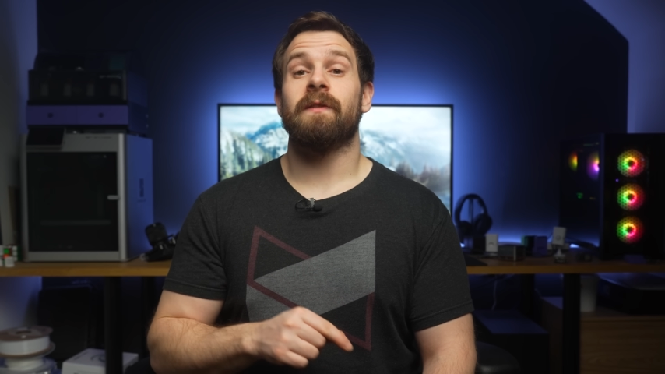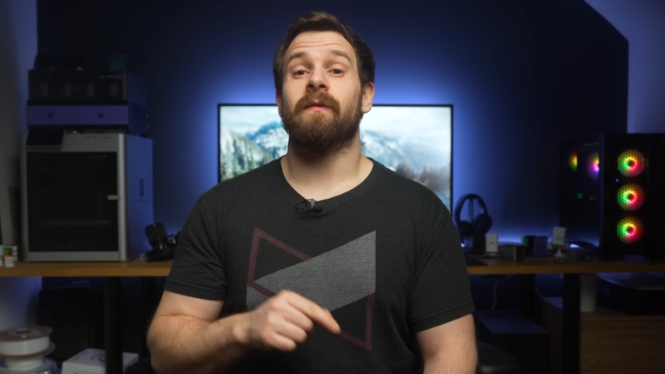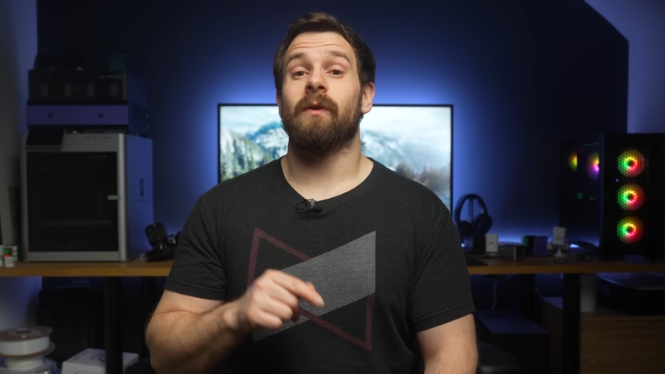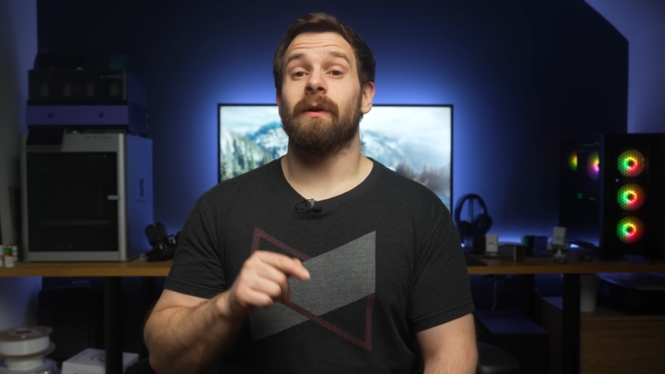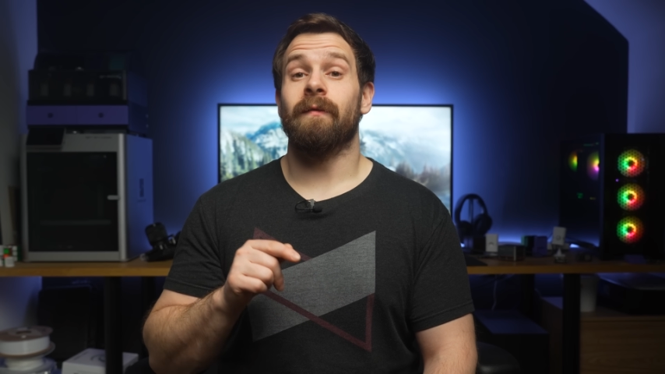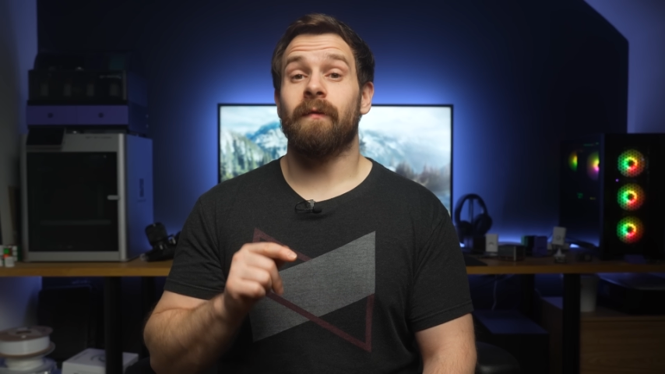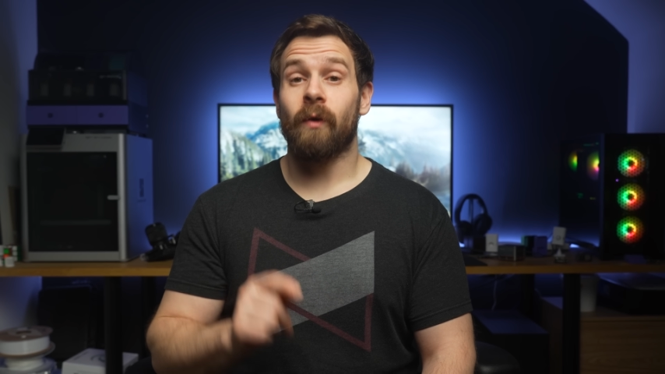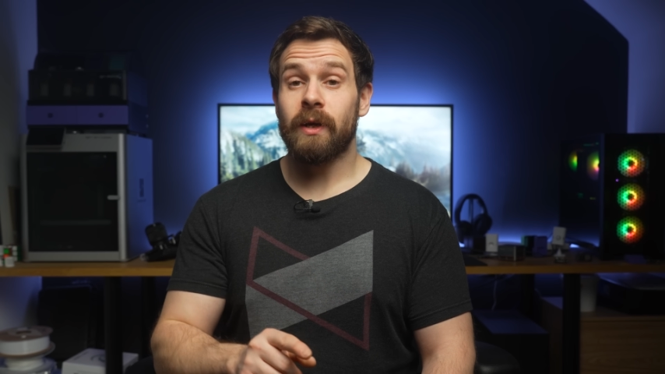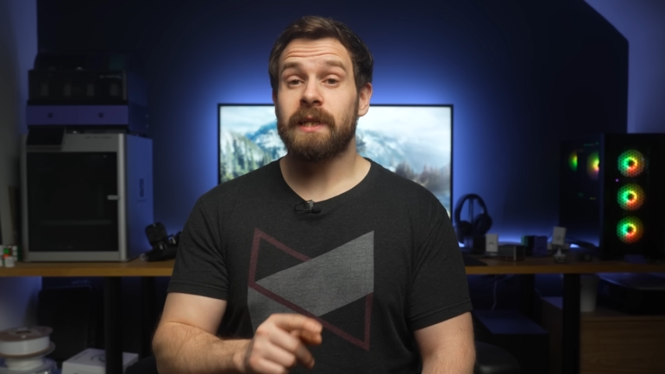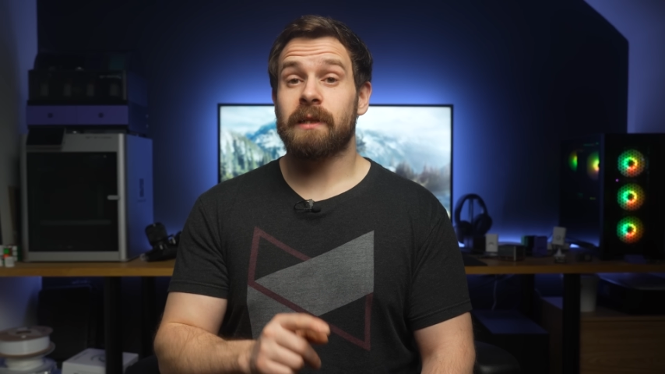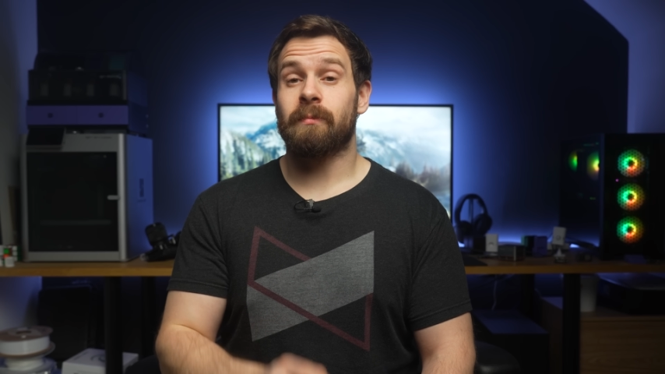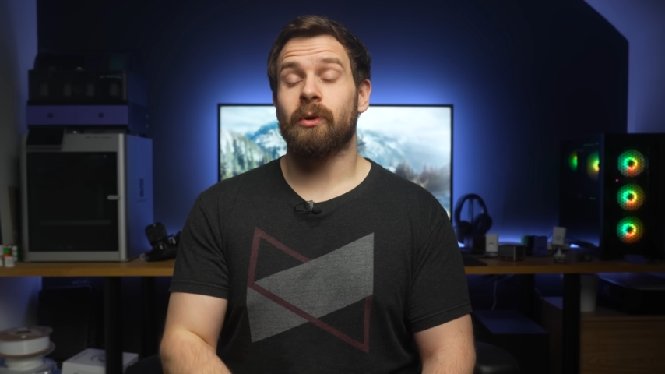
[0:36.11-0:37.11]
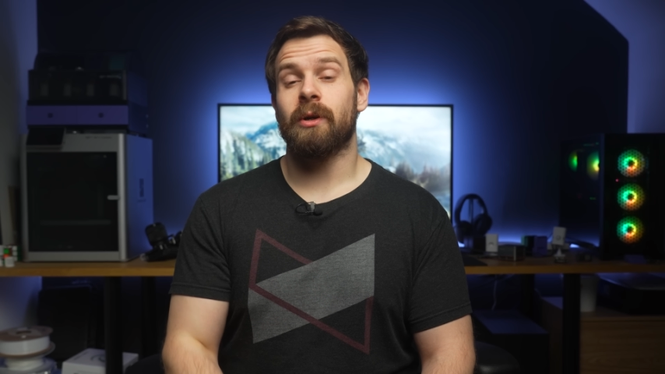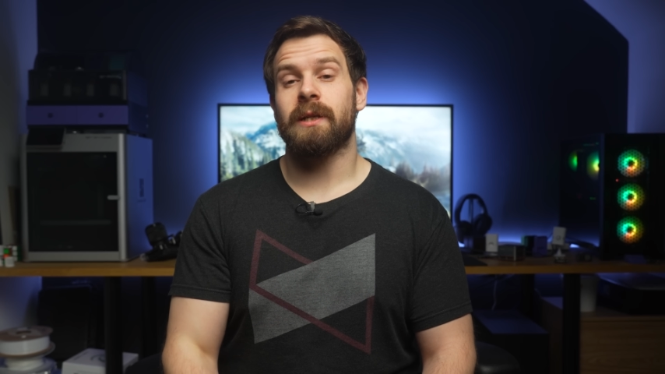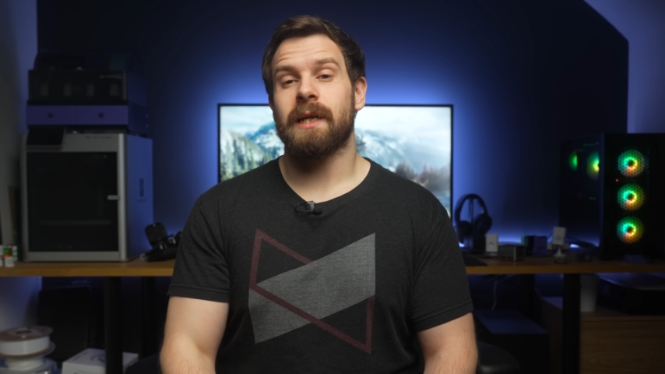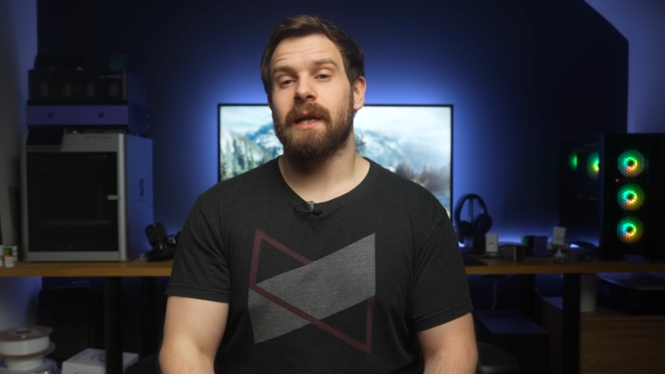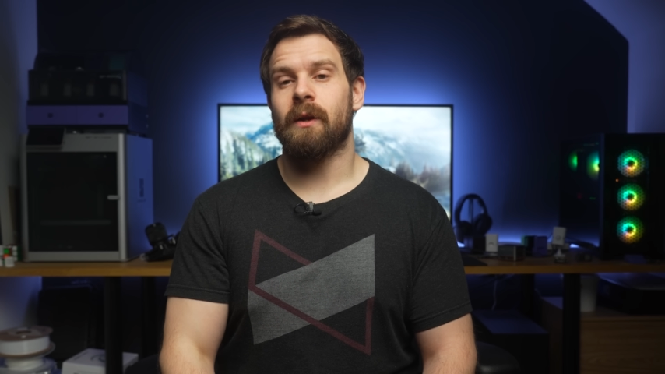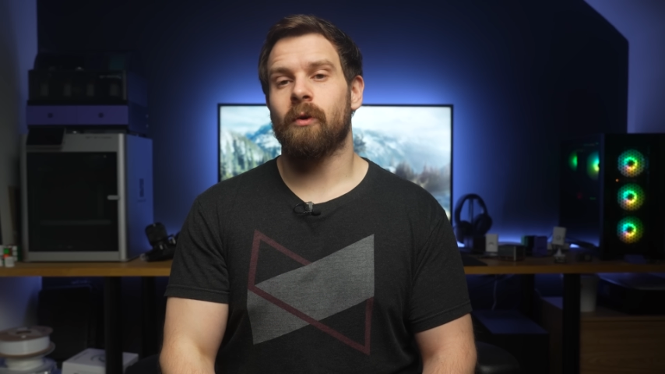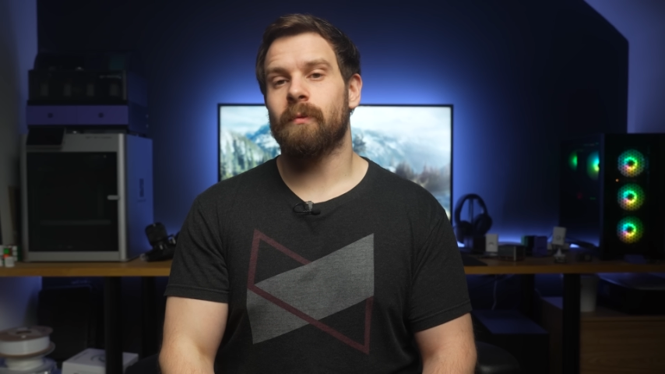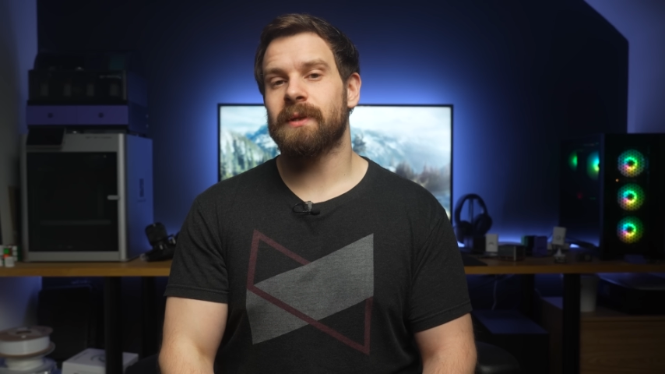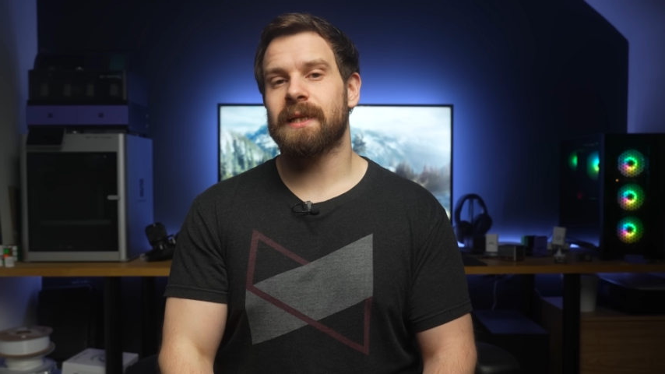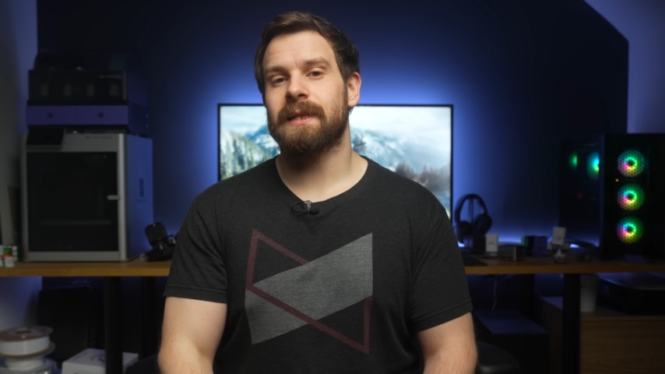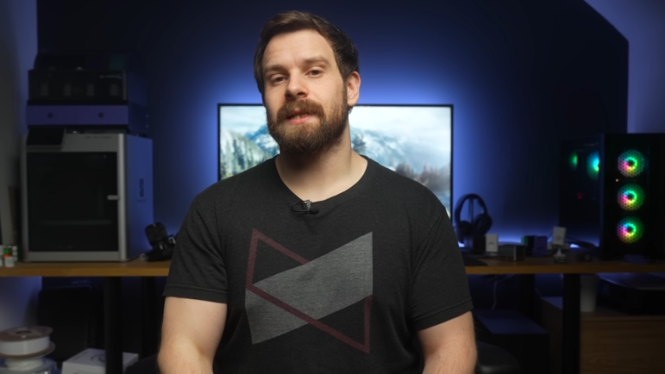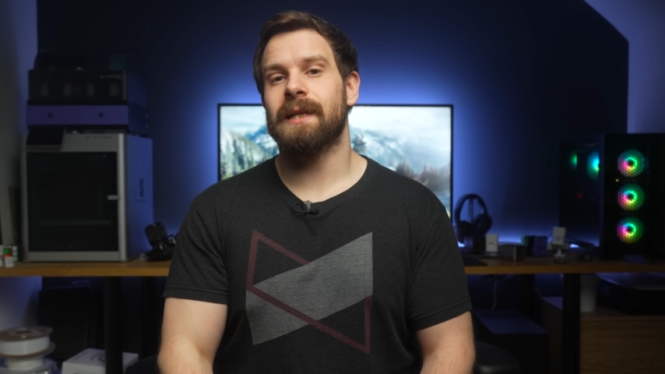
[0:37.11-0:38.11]
for voice support in Home
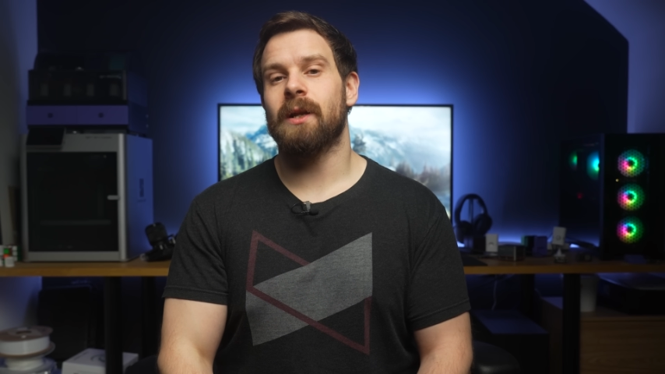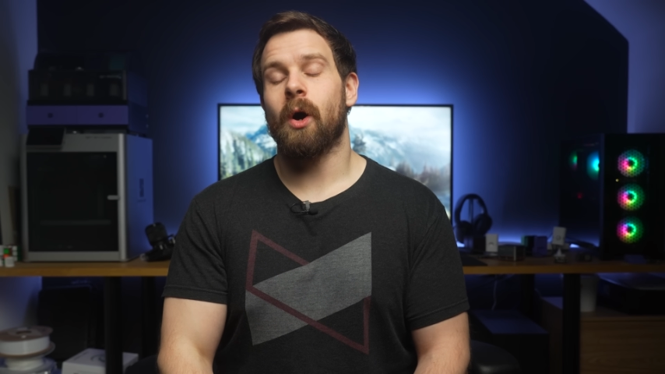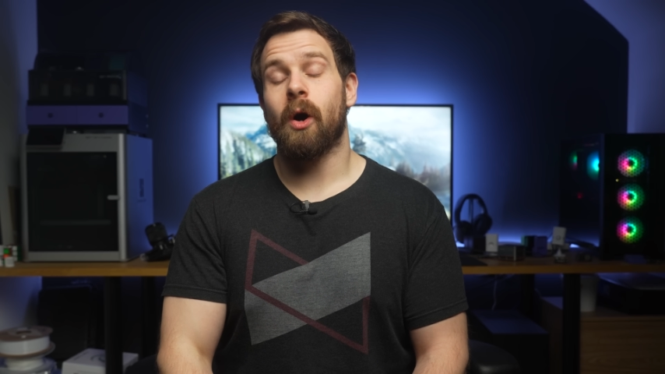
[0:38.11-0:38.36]
Assistant